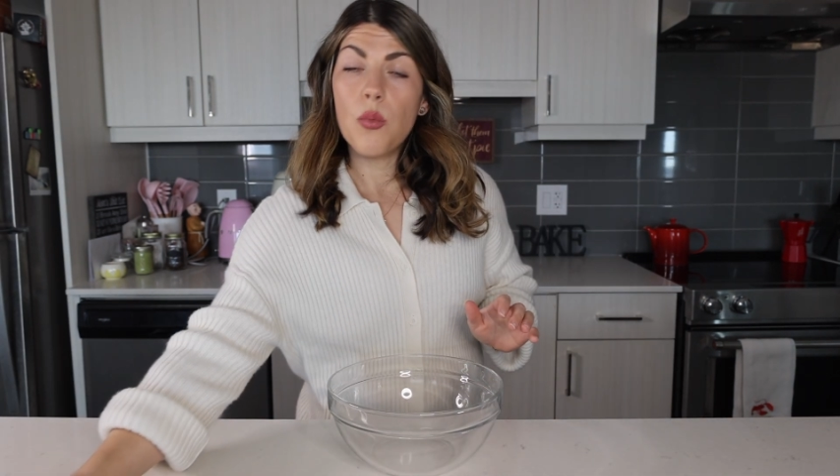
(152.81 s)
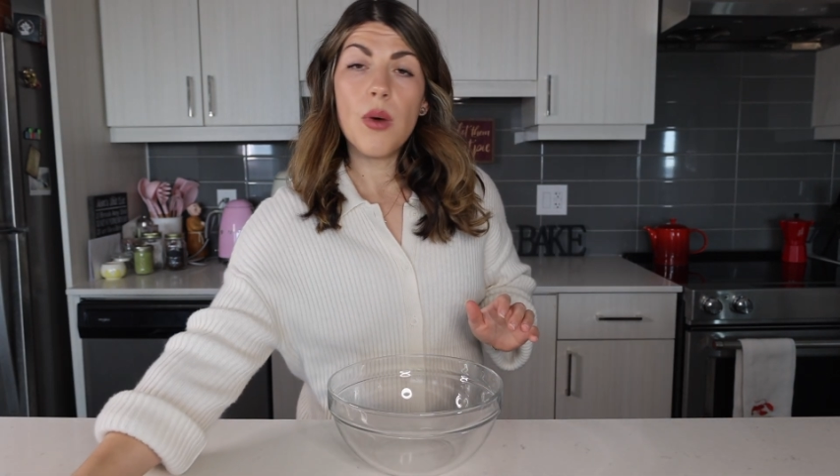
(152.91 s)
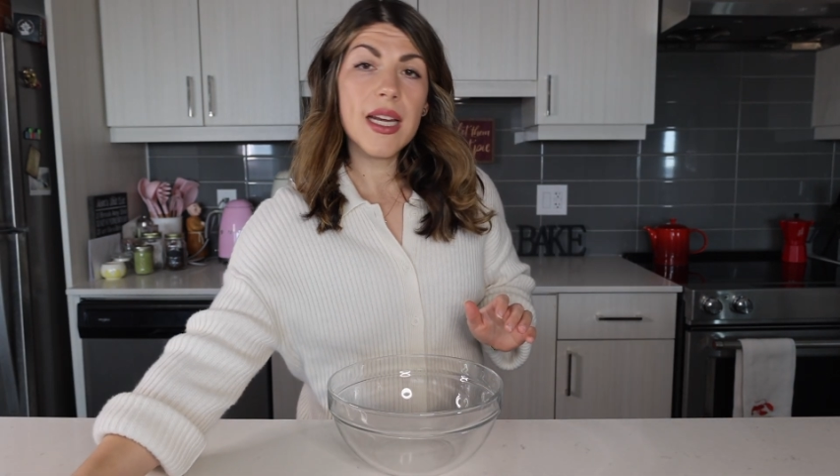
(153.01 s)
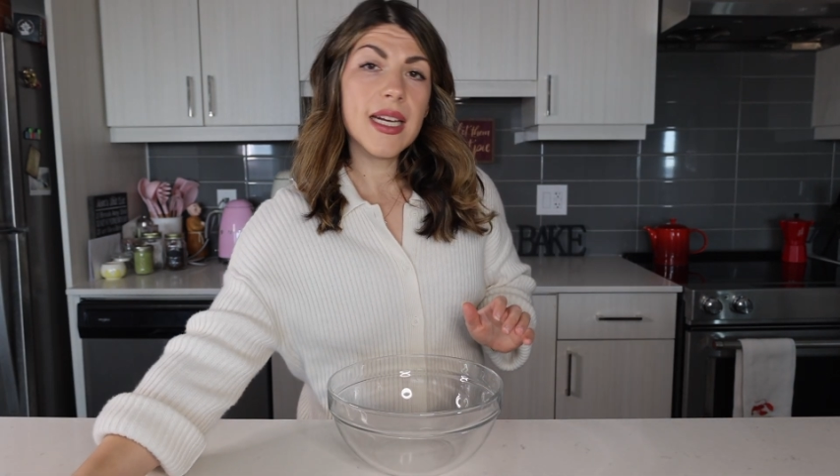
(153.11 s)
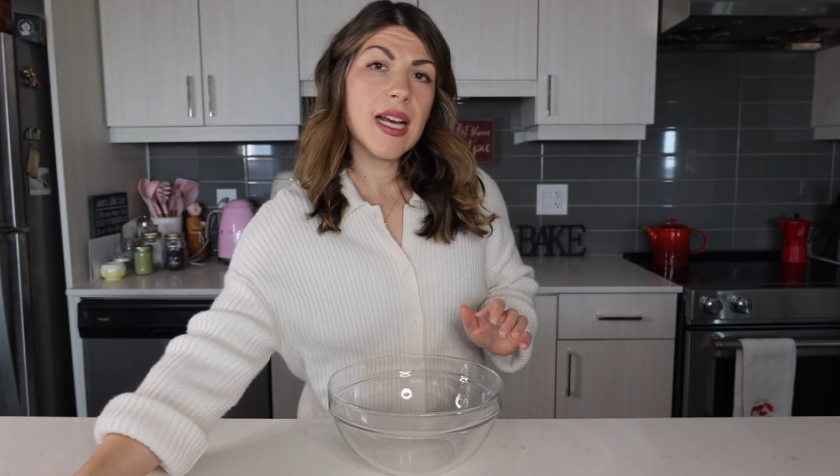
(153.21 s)

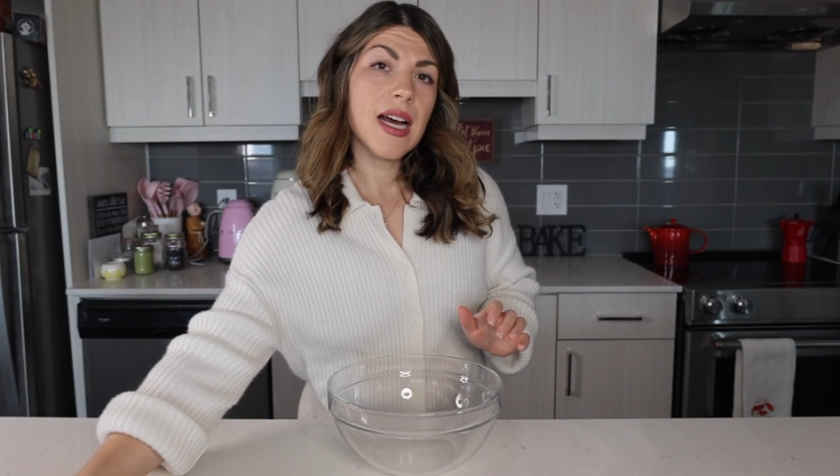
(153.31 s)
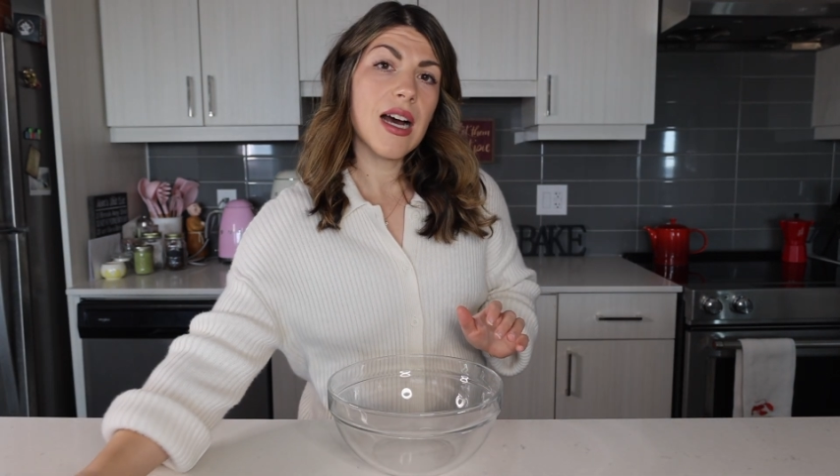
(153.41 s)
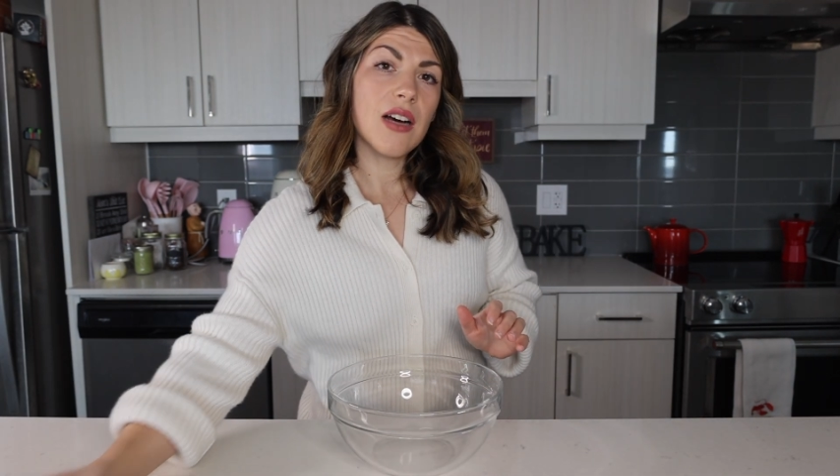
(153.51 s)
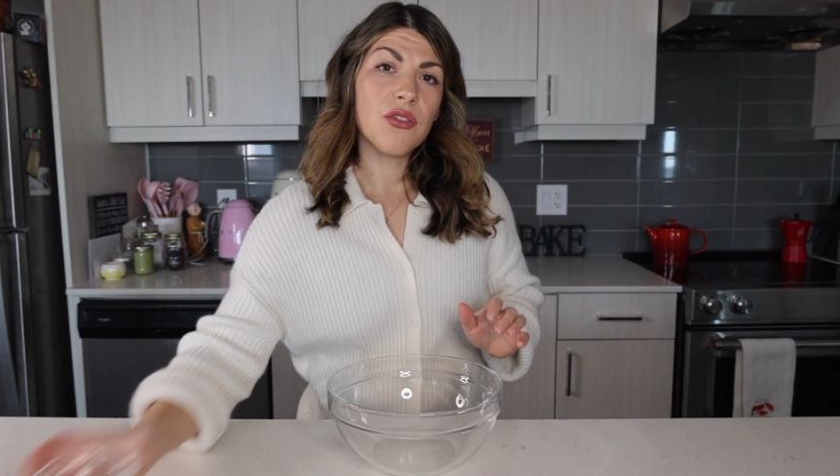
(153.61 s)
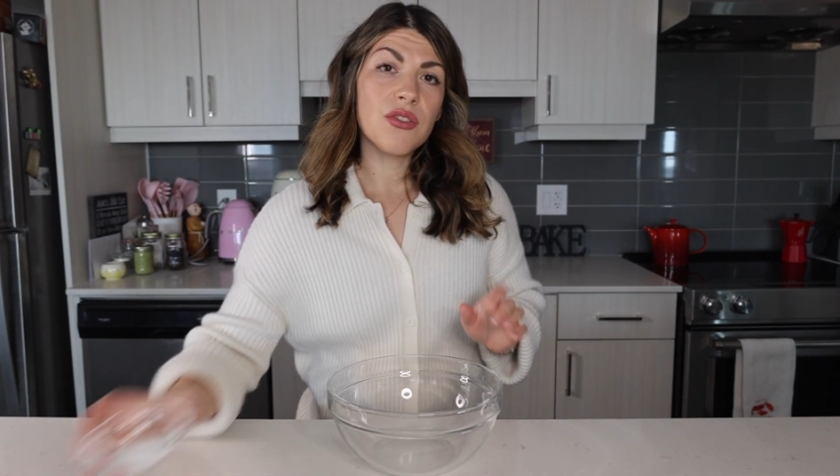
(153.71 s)

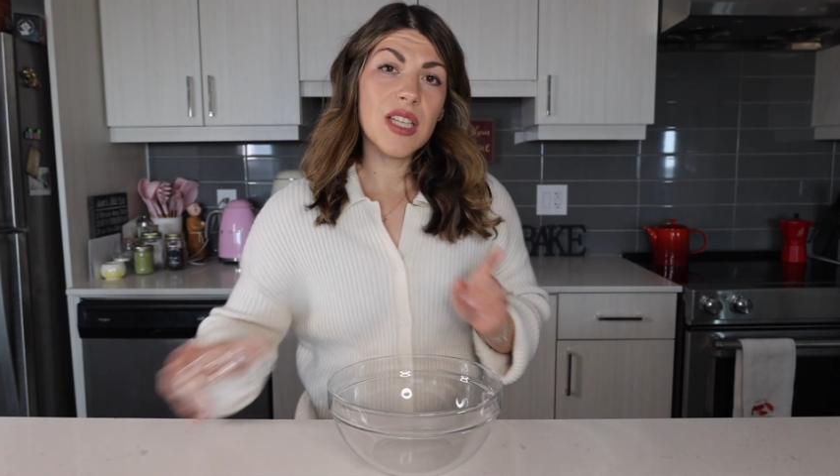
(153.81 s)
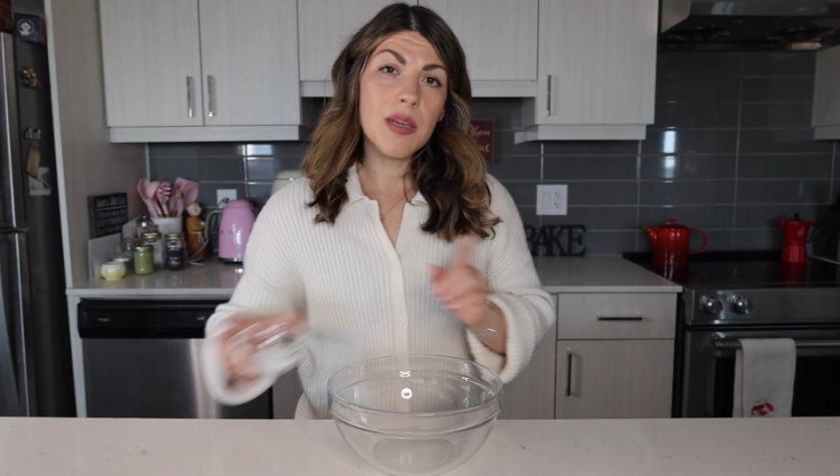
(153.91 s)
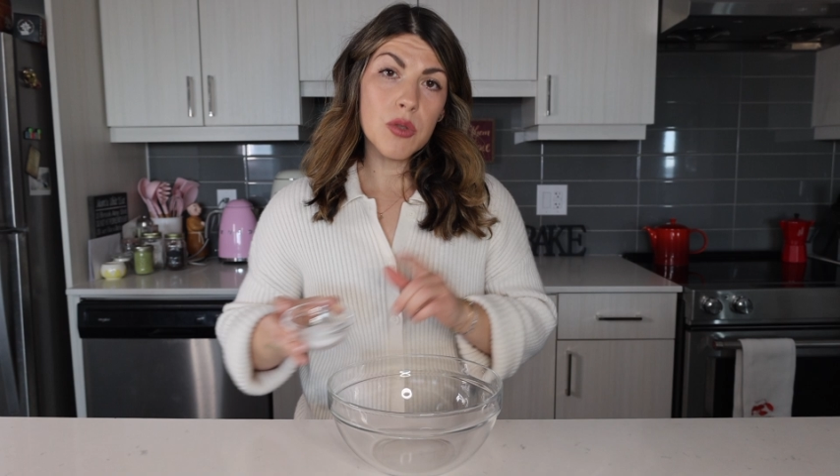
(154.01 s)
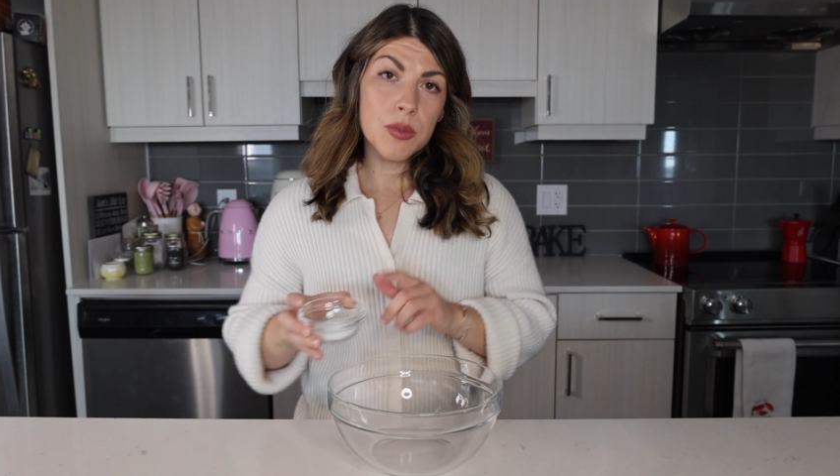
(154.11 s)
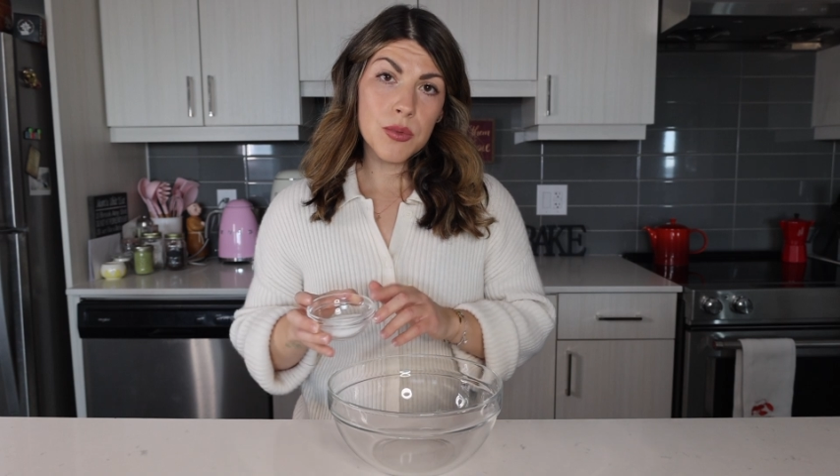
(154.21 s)
1.5
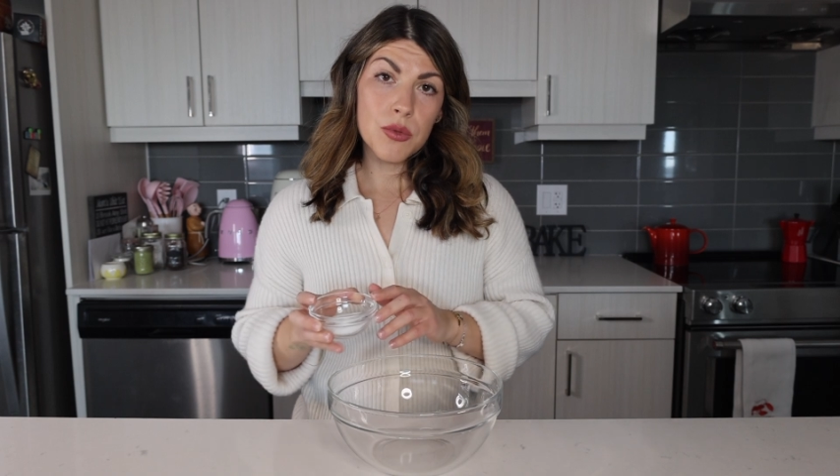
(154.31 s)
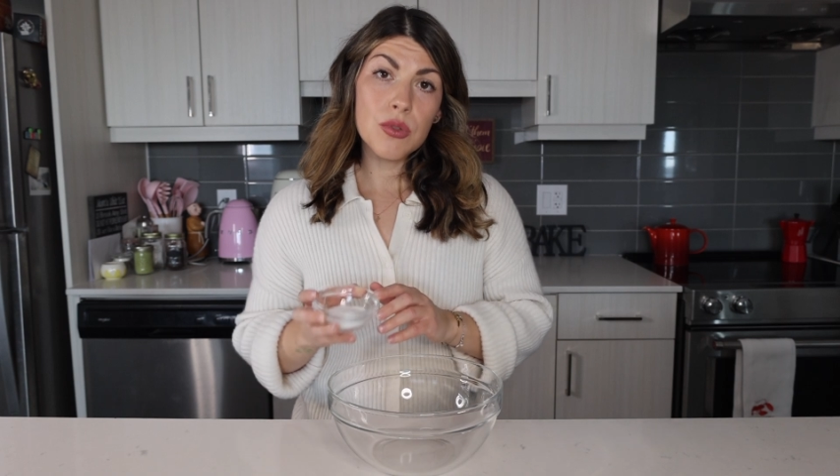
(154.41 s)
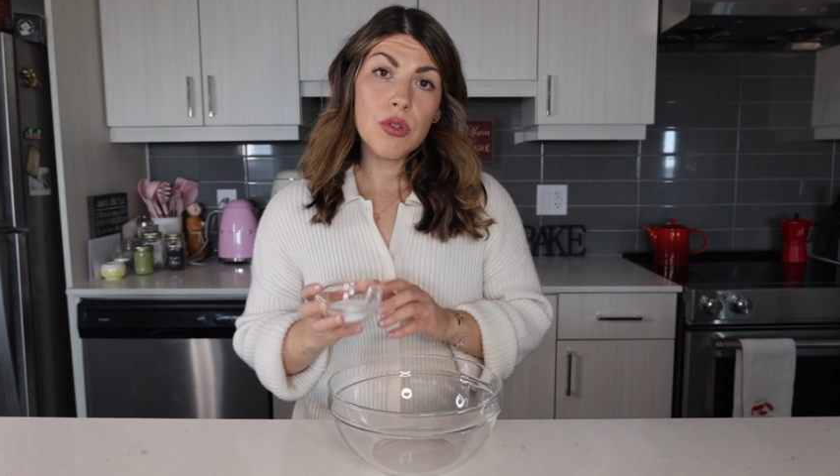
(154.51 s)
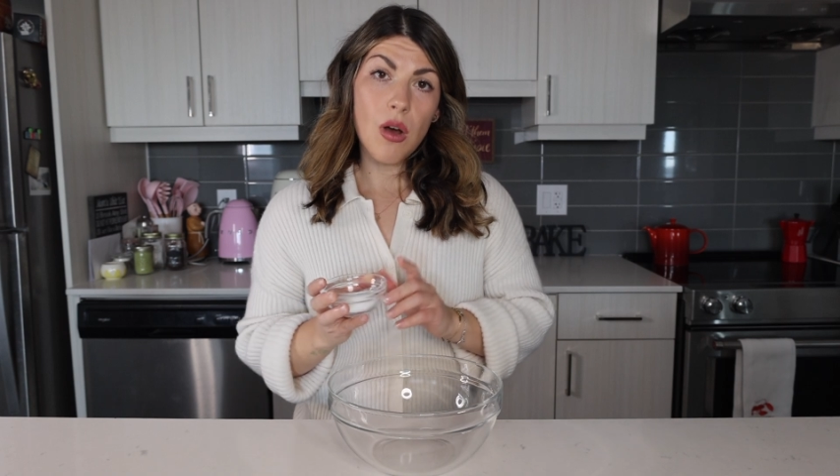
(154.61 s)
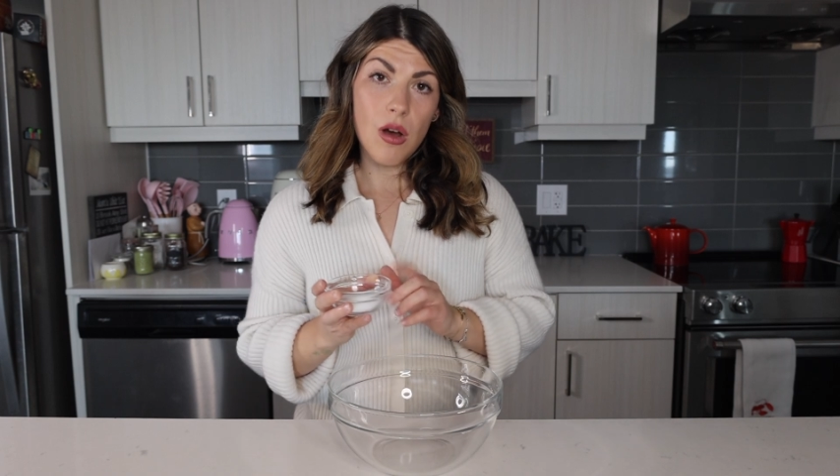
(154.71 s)

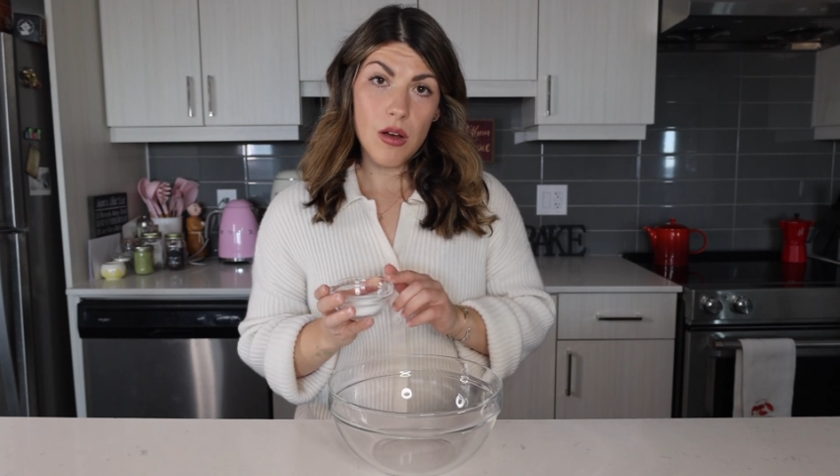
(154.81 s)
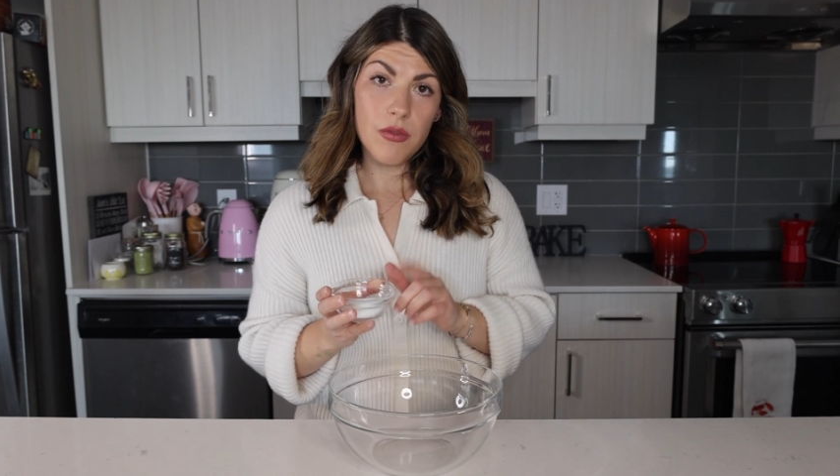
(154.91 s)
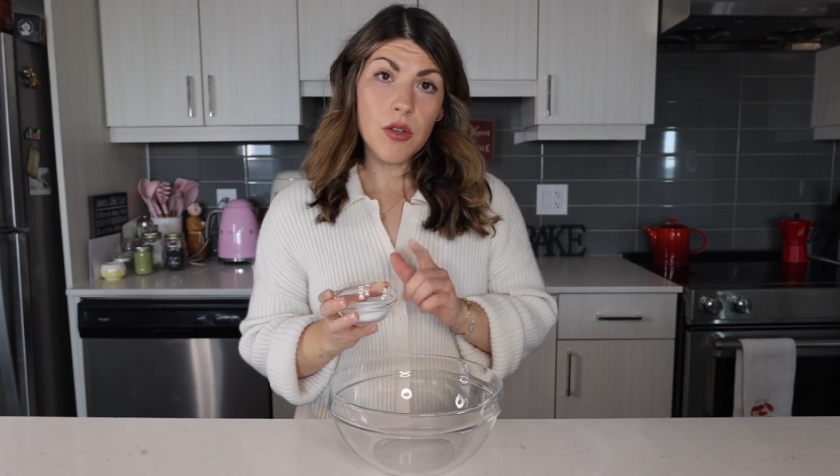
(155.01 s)
tablespoons of